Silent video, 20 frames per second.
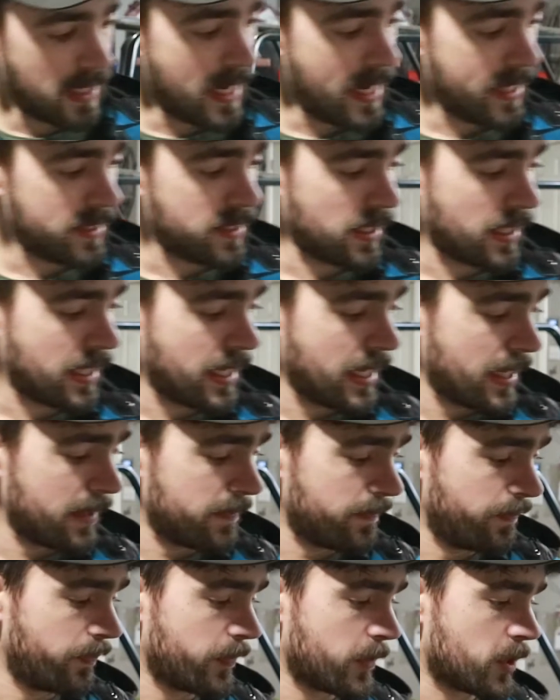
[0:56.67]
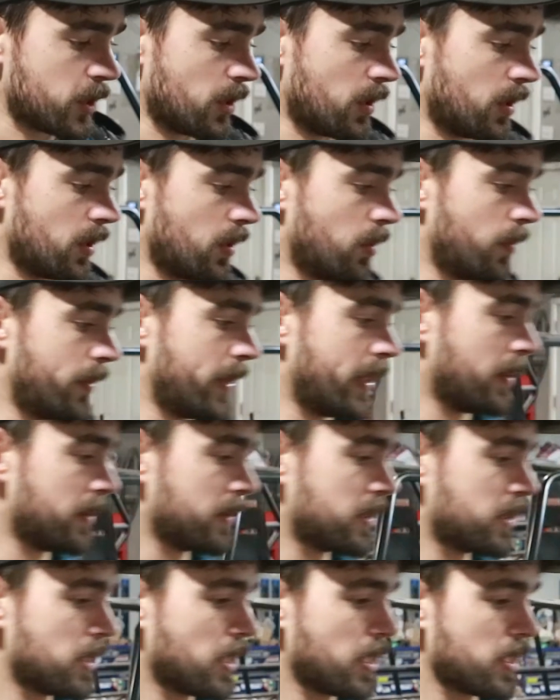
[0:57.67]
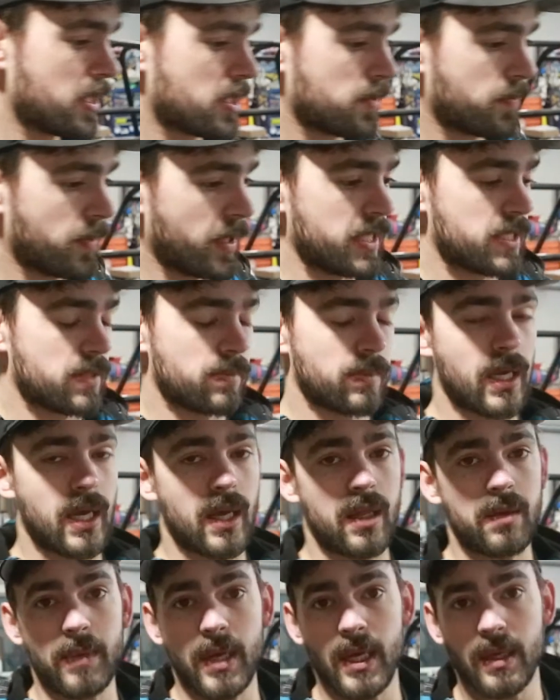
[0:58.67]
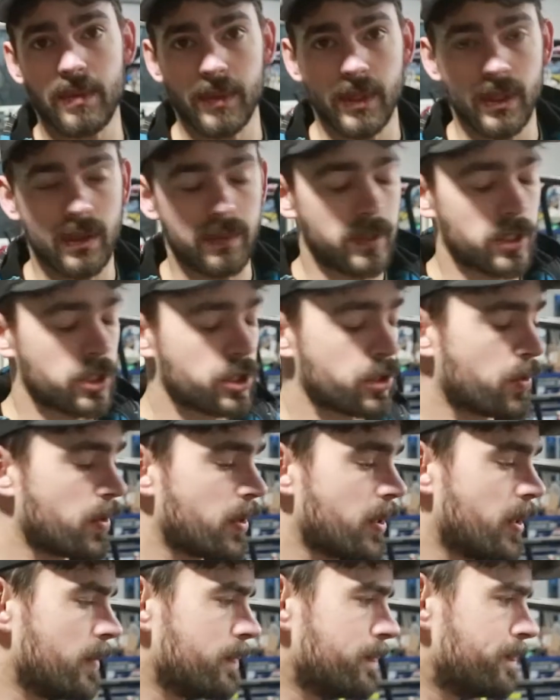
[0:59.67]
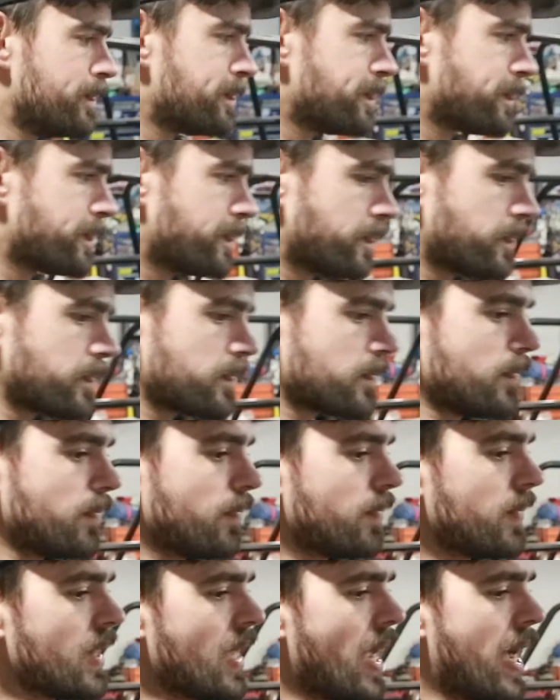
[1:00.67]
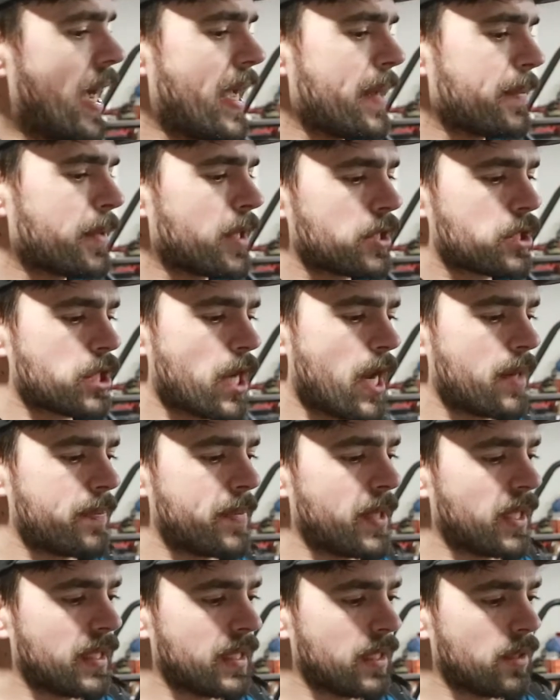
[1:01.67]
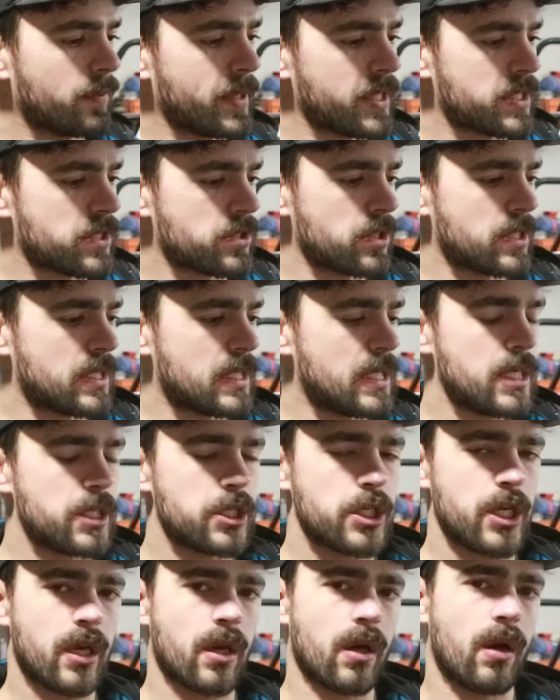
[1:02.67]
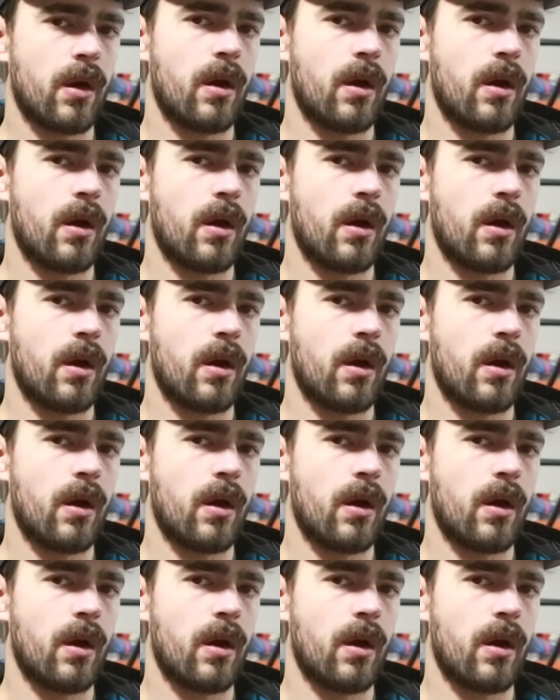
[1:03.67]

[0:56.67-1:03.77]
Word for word: connector kit, so we'll be able to just splice them together, make them a little bit shorter. I am gonna try to be a little bit strategic